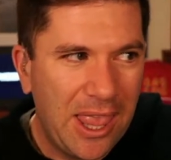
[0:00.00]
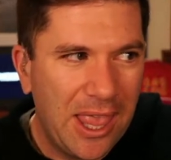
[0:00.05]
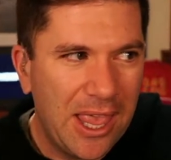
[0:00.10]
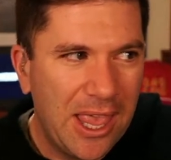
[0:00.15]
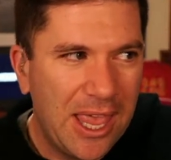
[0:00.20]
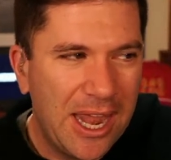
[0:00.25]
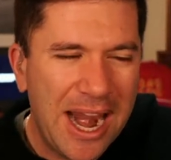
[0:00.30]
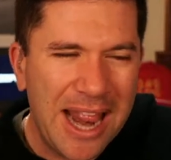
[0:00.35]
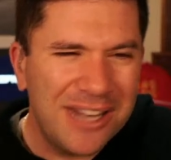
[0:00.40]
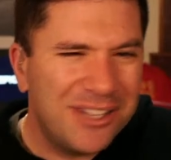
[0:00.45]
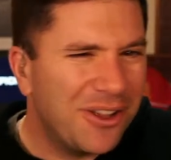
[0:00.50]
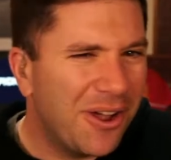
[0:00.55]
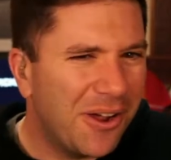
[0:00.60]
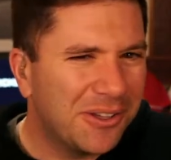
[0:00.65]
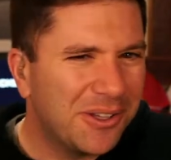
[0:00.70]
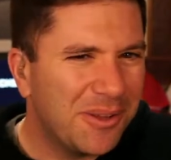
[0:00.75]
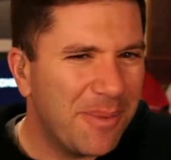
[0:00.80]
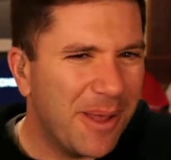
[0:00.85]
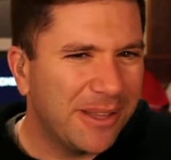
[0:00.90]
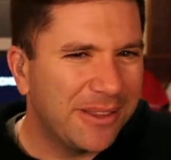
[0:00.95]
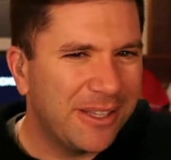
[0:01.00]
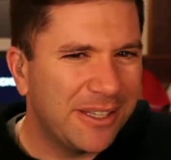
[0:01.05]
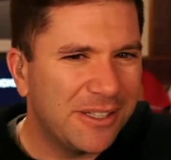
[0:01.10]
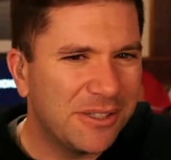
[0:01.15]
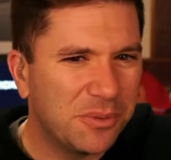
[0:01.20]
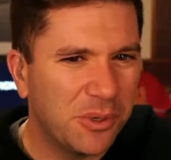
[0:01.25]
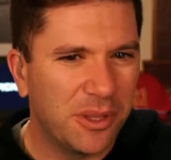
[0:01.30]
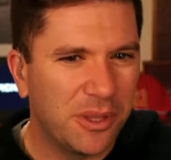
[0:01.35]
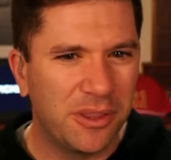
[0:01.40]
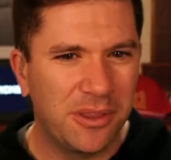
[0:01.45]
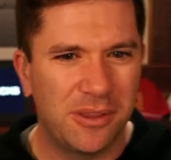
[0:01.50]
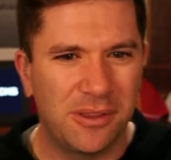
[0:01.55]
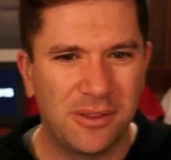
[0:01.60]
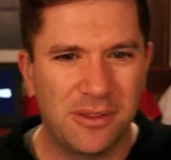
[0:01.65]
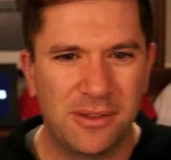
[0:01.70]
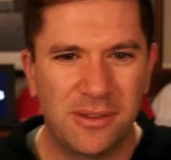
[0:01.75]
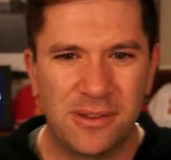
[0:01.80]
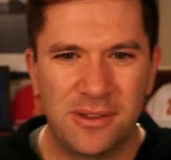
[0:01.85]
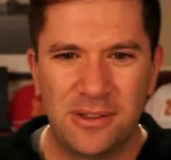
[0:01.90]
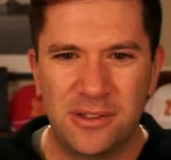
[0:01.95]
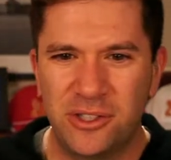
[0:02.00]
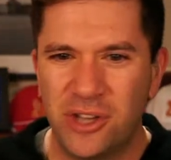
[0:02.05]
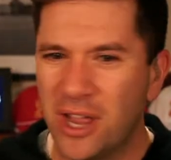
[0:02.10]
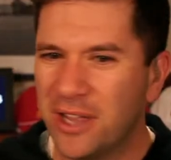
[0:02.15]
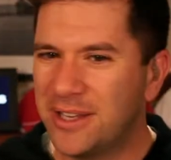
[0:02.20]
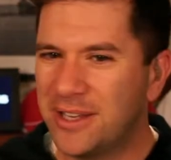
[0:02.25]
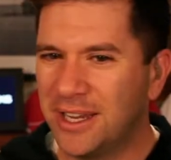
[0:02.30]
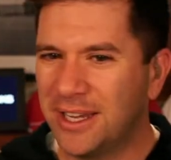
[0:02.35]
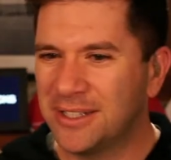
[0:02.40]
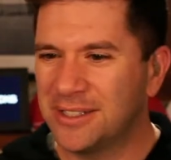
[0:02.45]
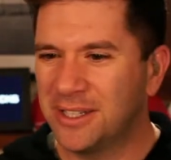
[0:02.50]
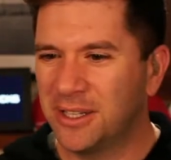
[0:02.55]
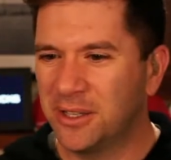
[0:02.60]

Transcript: And I talked about this with John Dickinson a